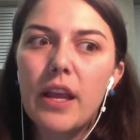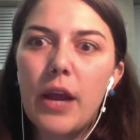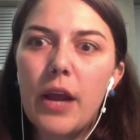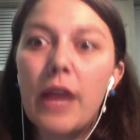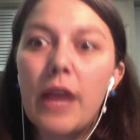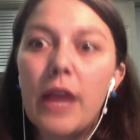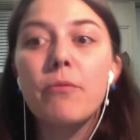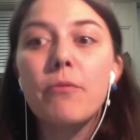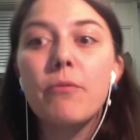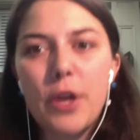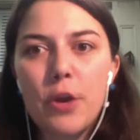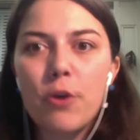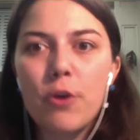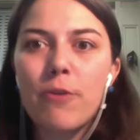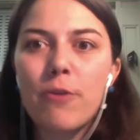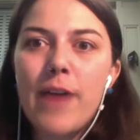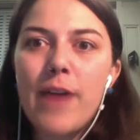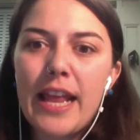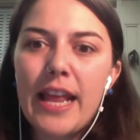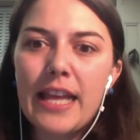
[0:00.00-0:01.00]
when you were
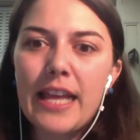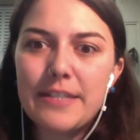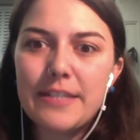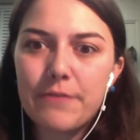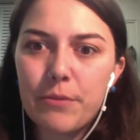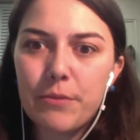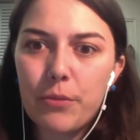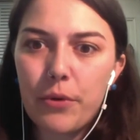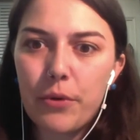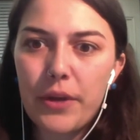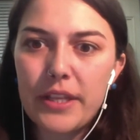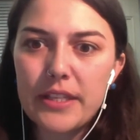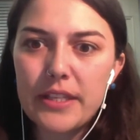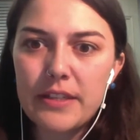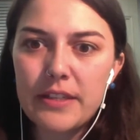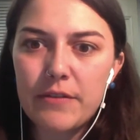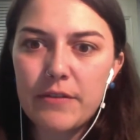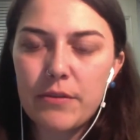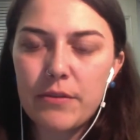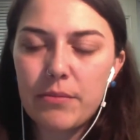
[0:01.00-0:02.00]
writing at different points in
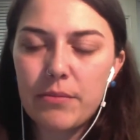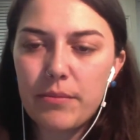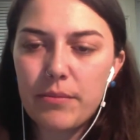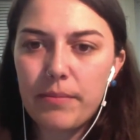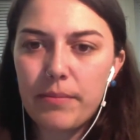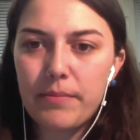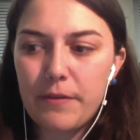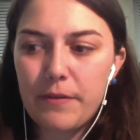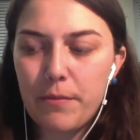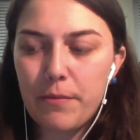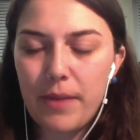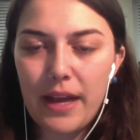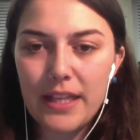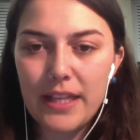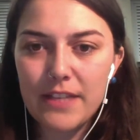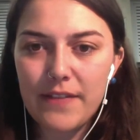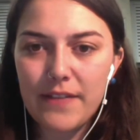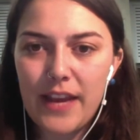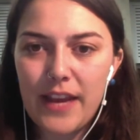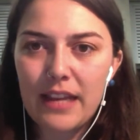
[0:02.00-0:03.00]
different parts
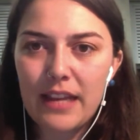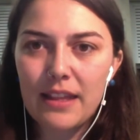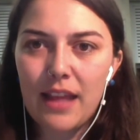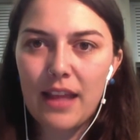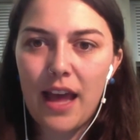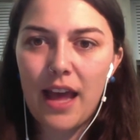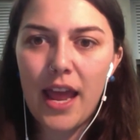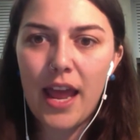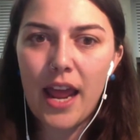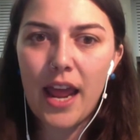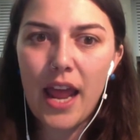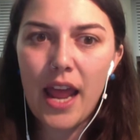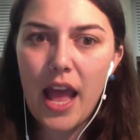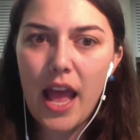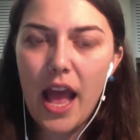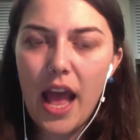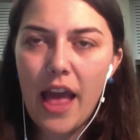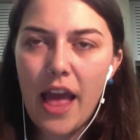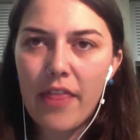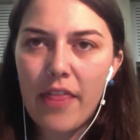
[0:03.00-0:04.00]
of Heat and Light.
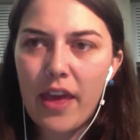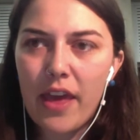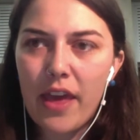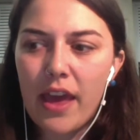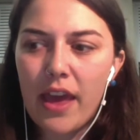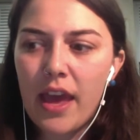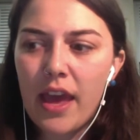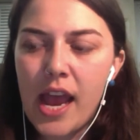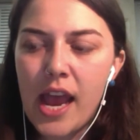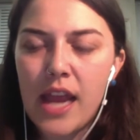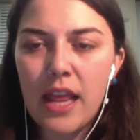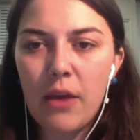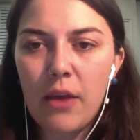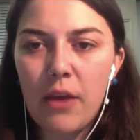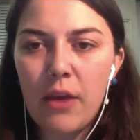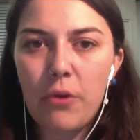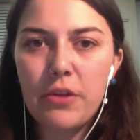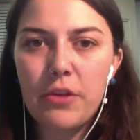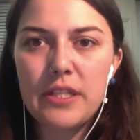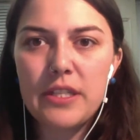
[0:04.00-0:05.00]
Are there any
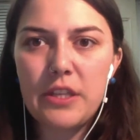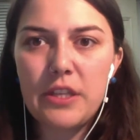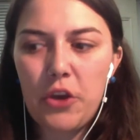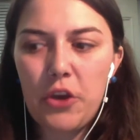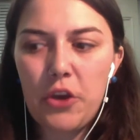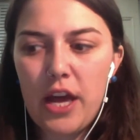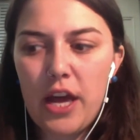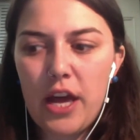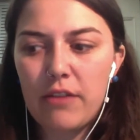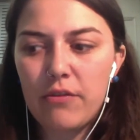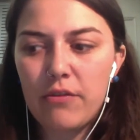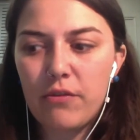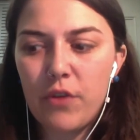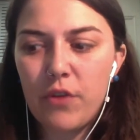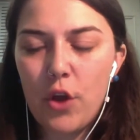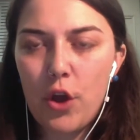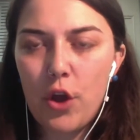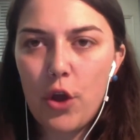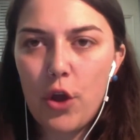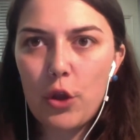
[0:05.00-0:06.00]
authors that you kind of
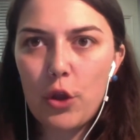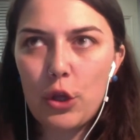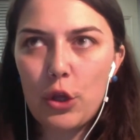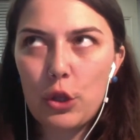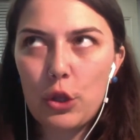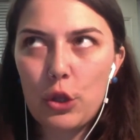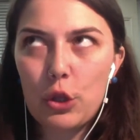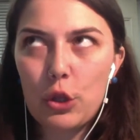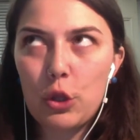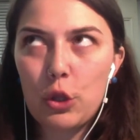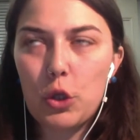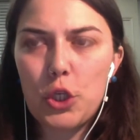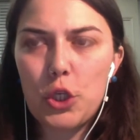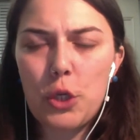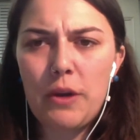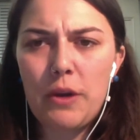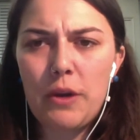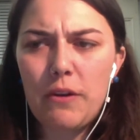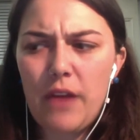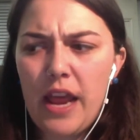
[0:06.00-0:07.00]
look to
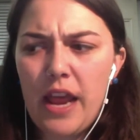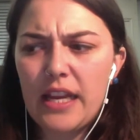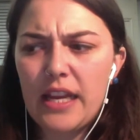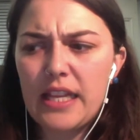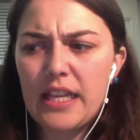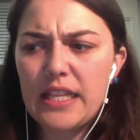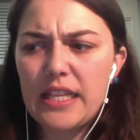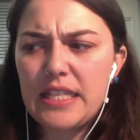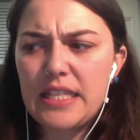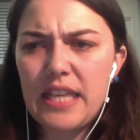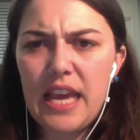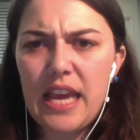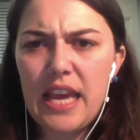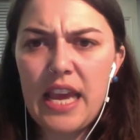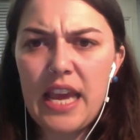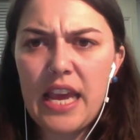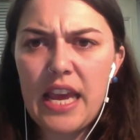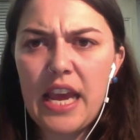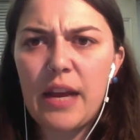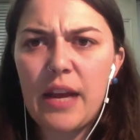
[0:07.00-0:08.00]
and can
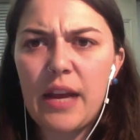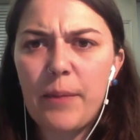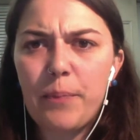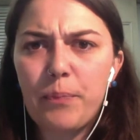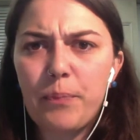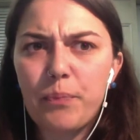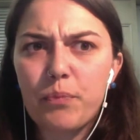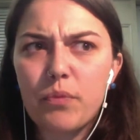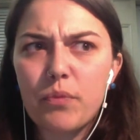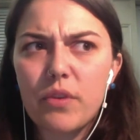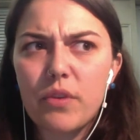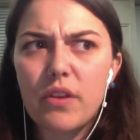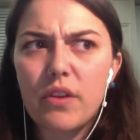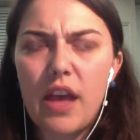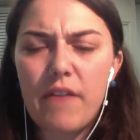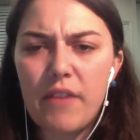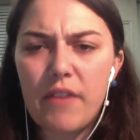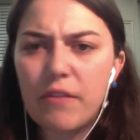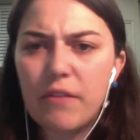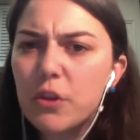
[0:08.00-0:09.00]
see
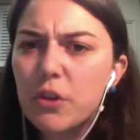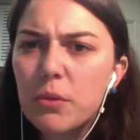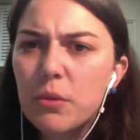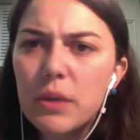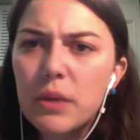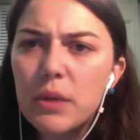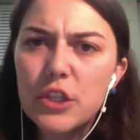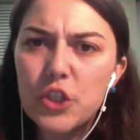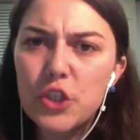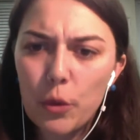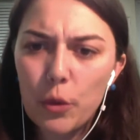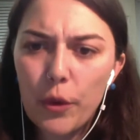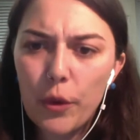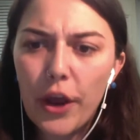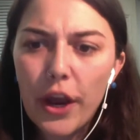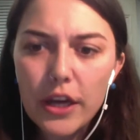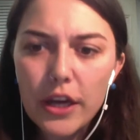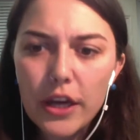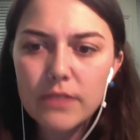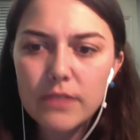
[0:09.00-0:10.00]
have influenced your
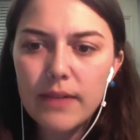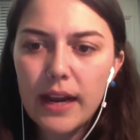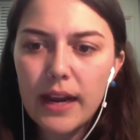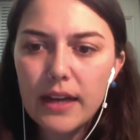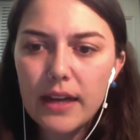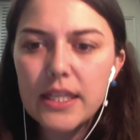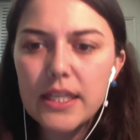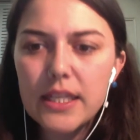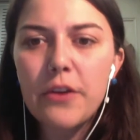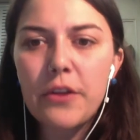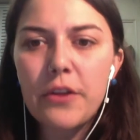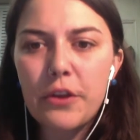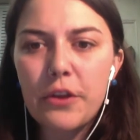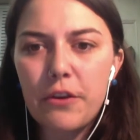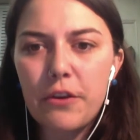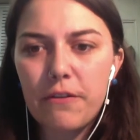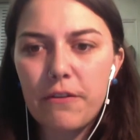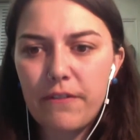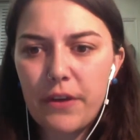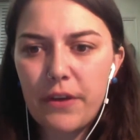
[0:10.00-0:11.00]
work directly, or that you
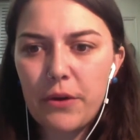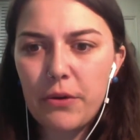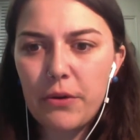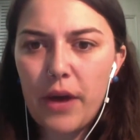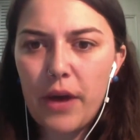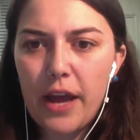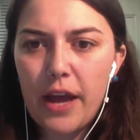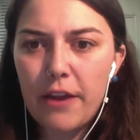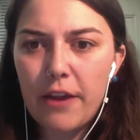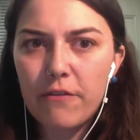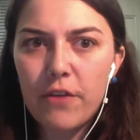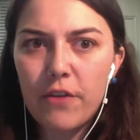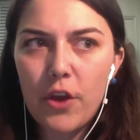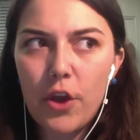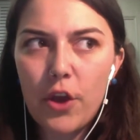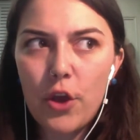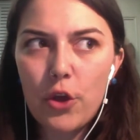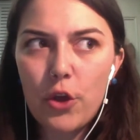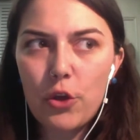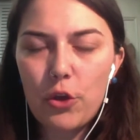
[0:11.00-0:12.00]
feel kind of
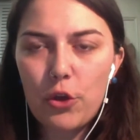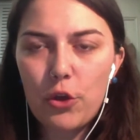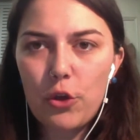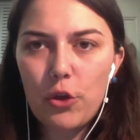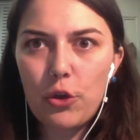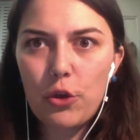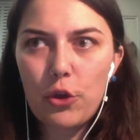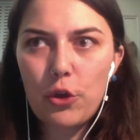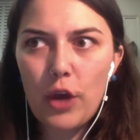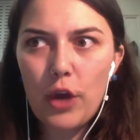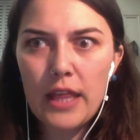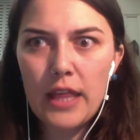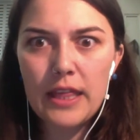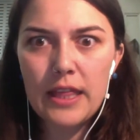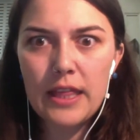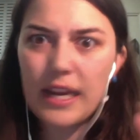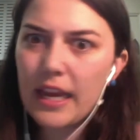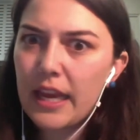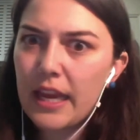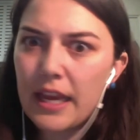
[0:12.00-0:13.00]
a
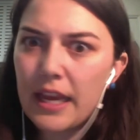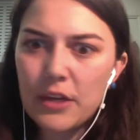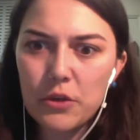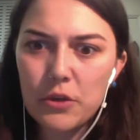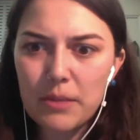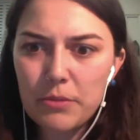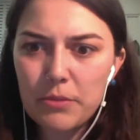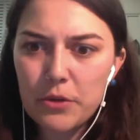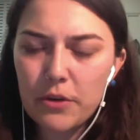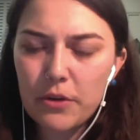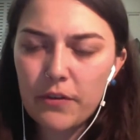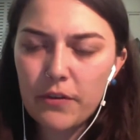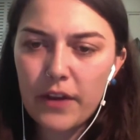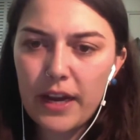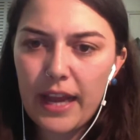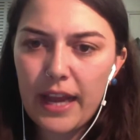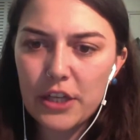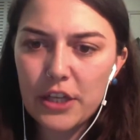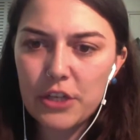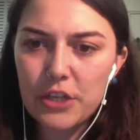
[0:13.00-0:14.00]
lineage or some sort of
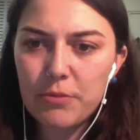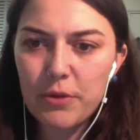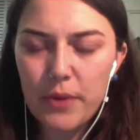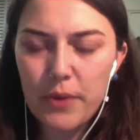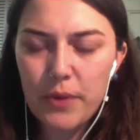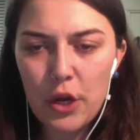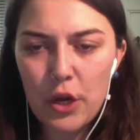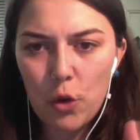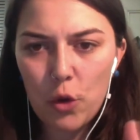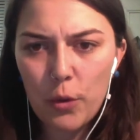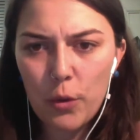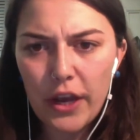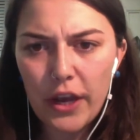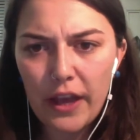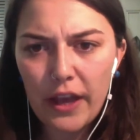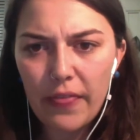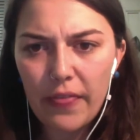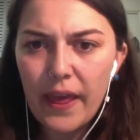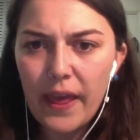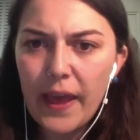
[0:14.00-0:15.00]
connection between your work
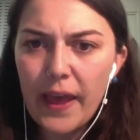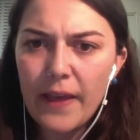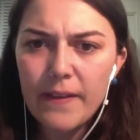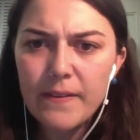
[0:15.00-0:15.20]
and theirs?